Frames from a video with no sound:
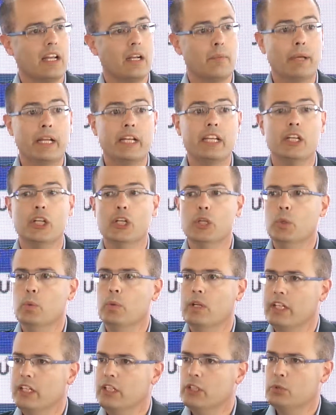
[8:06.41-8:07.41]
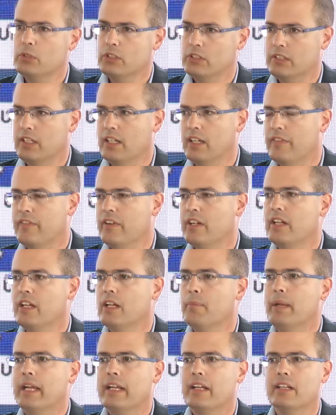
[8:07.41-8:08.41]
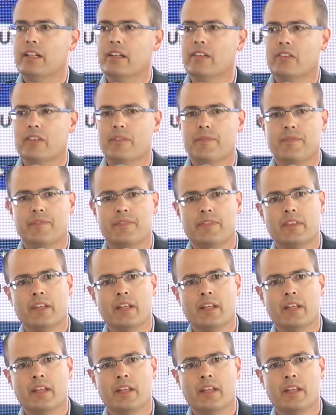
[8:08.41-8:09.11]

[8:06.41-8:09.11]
and many new and interesting funding mechanisms.